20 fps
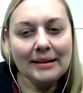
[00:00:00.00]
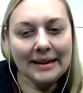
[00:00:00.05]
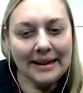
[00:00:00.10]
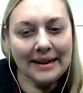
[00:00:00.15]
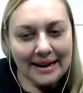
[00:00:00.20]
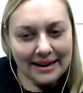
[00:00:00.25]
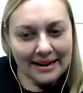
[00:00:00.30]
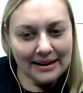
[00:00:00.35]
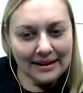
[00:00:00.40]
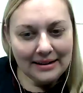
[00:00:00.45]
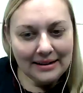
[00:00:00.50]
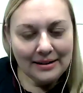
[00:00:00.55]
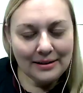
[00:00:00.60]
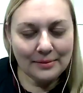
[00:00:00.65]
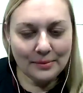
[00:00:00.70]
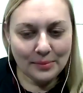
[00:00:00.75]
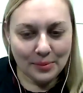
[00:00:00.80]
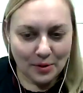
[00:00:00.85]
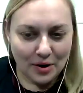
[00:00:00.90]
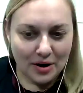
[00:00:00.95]
Leah
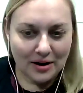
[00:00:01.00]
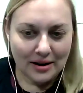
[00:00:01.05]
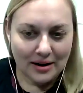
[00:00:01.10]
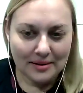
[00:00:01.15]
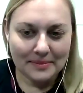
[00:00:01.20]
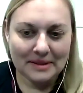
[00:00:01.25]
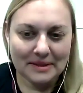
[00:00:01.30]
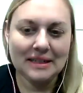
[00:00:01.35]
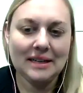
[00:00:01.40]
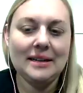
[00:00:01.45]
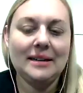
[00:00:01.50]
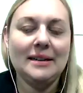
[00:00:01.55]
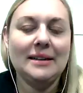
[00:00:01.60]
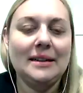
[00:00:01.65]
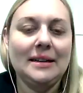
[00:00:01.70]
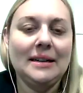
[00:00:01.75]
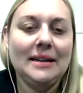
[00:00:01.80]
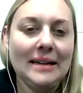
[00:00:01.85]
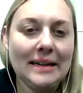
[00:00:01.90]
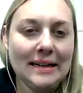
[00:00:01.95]
Brahms
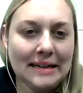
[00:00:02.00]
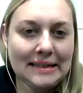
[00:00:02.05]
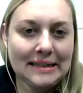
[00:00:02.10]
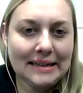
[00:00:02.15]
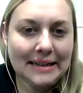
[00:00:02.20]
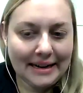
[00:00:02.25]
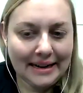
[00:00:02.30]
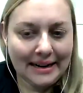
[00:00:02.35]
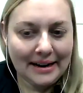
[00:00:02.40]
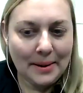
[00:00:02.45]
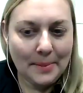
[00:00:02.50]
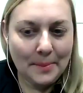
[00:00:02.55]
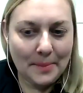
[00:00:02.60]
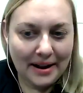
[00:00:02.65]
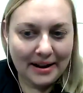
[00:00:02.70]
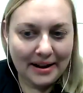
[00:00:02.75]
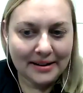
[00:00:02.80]
is in